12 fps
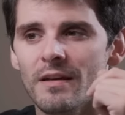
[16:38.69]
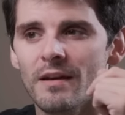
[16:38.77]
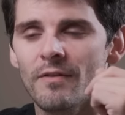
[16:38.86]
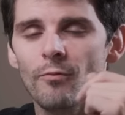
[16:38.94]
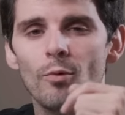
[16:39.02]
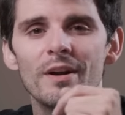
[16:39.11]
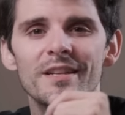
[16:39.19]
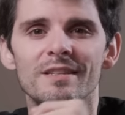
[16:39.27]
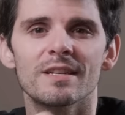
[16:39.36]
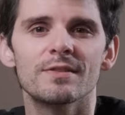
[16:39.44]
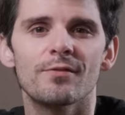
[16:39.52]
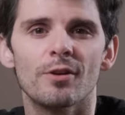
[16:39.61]
of what it
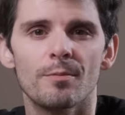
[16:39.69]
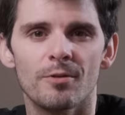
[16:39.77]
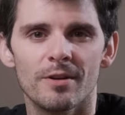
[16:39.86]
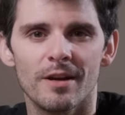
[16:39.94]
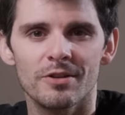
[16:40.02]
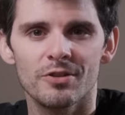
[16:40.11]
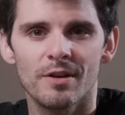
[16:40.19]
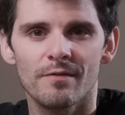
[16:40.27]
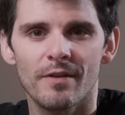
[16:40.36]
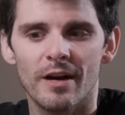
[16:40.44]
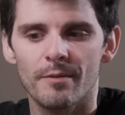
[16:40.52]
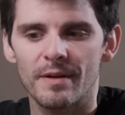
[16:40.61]
does for a production
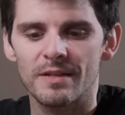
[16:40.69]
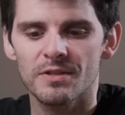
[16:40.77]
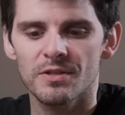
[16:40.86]
environment.